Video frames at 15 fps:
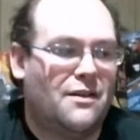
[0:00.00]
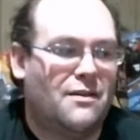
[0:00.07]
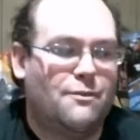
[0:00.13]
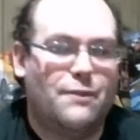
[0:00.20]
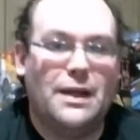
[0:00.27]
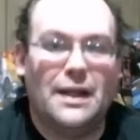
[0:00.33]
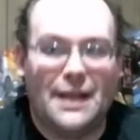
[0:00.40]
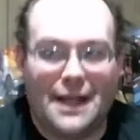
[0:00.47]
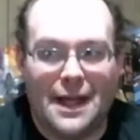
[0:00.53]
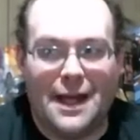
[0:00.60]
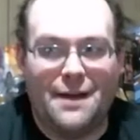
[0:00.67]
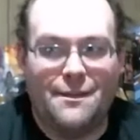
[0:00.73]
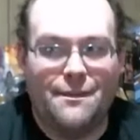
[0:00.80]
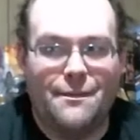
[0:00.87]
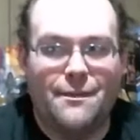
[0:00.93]
Billie
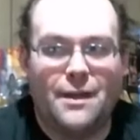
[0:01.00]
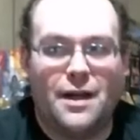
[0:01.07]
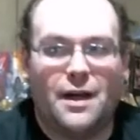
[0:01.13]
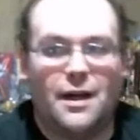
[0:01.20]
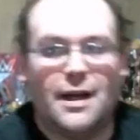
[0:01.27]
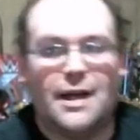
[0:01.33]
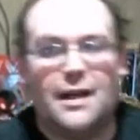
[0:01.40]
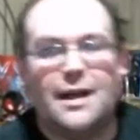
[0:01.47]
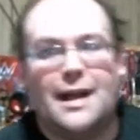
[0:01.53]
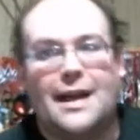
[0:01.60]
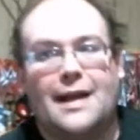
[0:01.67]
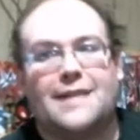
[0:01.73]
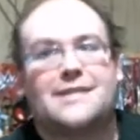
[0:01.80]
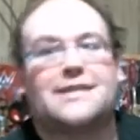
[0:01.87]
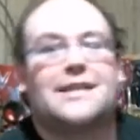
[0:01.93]
Kay uh, in
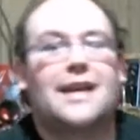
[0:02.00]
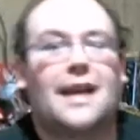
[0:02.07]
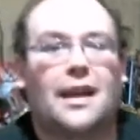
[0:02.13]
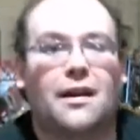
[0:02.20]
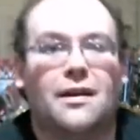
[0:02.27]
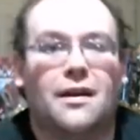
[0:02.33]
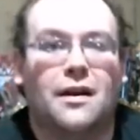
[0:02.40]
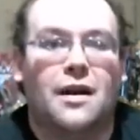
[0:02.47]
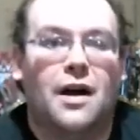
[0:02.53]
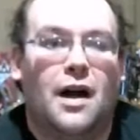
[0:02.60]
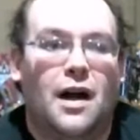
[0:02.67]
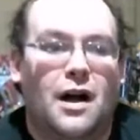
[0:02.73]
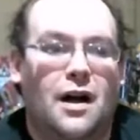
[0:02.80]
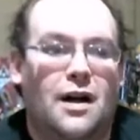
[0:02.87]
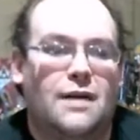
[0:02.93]
NXT.
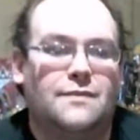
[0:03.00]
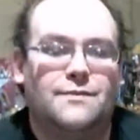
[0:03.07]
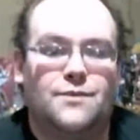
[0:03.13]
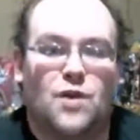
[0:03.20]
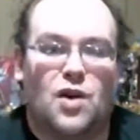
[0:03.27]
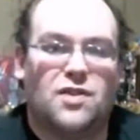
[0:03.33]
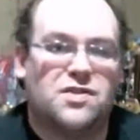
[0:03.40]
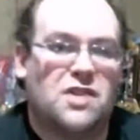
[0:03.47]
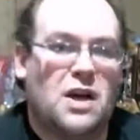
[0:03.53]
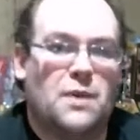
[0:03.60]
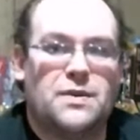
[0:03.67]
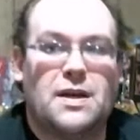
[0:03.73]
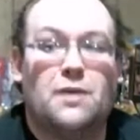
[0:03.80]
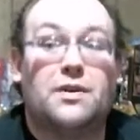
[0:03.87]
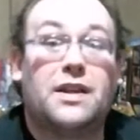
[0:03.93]
Um, also
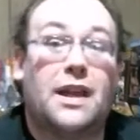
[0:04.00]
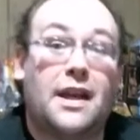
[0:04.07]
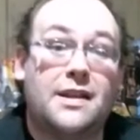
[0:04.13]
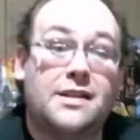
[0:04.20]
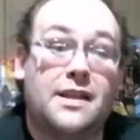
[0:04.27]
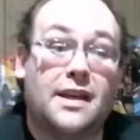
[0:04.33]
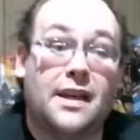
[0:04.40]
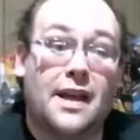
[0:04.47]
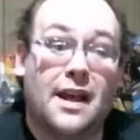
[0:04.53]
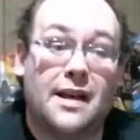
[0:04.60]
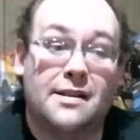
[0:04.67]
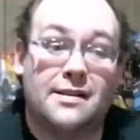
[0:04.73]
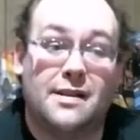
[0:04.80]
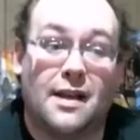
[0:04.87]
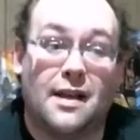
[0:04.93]
helped out with Casey
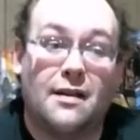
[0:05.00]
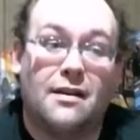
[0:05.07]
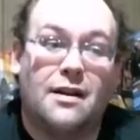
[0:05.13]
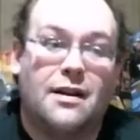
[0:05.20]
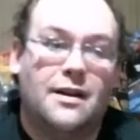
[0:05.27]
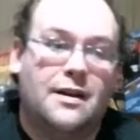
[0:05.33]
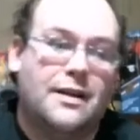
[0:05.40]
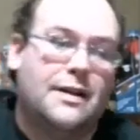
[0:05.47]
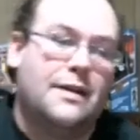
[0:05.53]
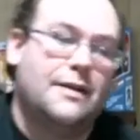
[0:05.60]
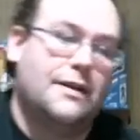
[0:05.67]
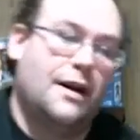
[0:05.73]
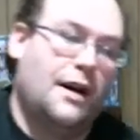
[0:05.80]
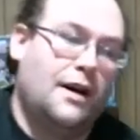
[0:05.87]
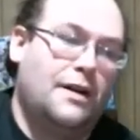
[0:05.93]
Cassidy,
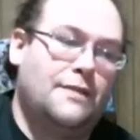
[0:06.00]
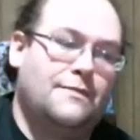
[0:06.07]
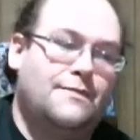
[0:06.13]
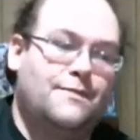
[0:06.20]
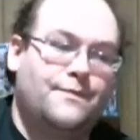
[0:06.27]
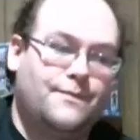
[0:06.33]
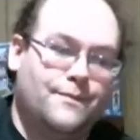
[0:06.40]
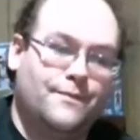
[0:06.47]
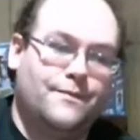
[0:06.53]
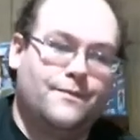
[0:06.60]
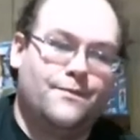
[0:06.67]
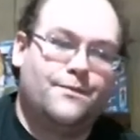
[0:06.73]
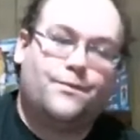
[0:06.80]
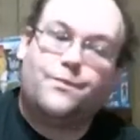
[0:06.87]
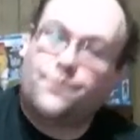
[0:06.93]
um,
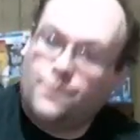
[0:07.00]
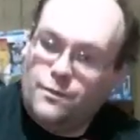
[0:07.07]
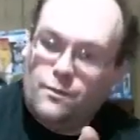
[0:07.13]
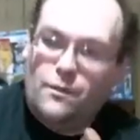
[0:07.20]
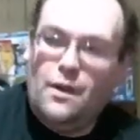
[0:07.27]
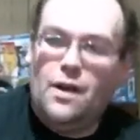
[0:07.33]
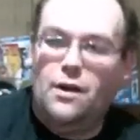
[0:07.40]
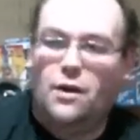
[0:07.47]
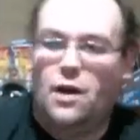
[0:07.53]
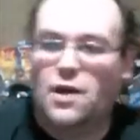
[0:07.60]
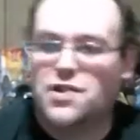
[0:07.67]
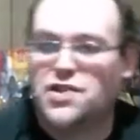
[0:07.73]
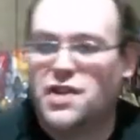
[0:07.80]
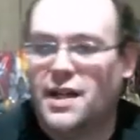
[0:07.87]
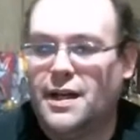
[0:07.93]

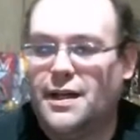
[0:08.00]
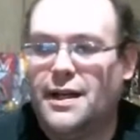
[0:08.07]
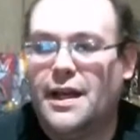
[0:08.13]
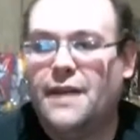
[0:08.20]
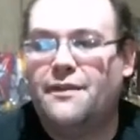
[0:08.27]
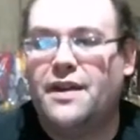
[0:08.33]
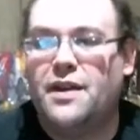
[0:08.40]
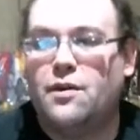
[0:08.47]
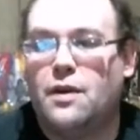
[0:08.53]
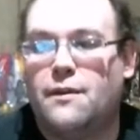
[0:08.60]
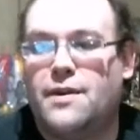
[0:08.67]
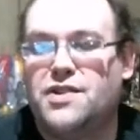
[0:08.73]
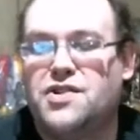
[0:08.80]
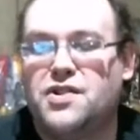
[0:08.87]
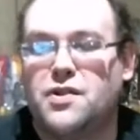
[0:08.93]
launching uh, Evie, who I
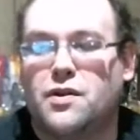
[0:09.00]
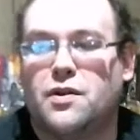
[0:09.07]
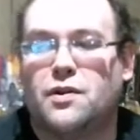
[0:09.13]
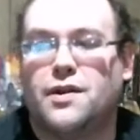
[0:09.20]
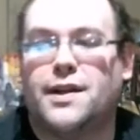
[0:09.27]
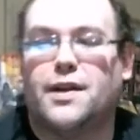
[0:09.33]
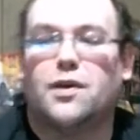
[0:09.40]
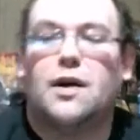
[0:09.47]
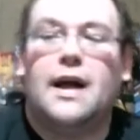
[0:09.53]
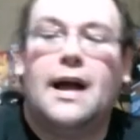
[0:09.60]
mentioned earlier.